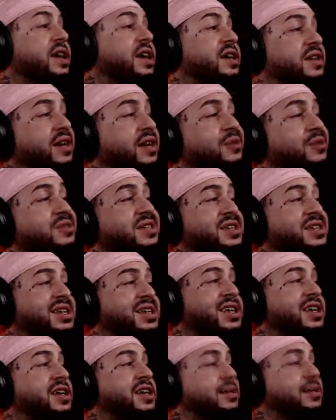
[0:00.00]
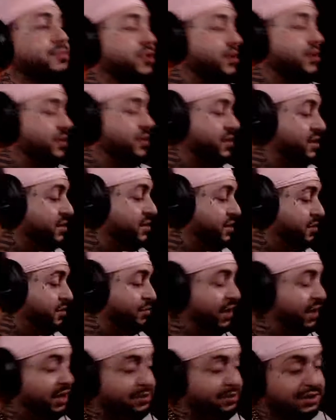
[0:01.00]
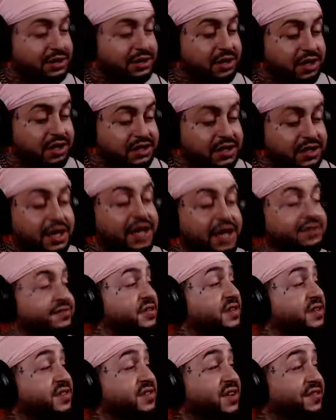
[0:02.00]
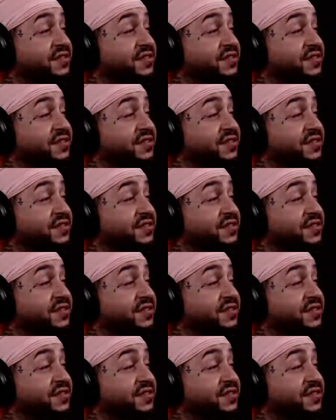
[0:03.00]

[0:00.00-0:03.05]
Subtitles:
That was a kid, bro. That's a baby lost her life in front of our